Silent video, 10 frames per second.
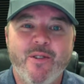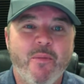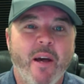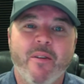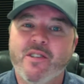you
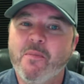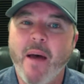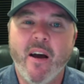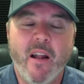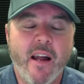should be able to
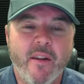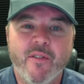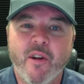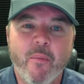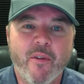spout a lot of
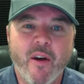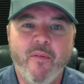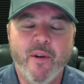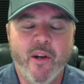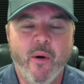those numbers
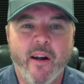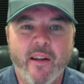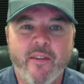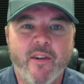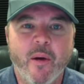off when you go on a
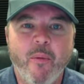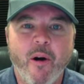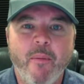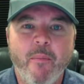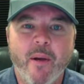listing appointment,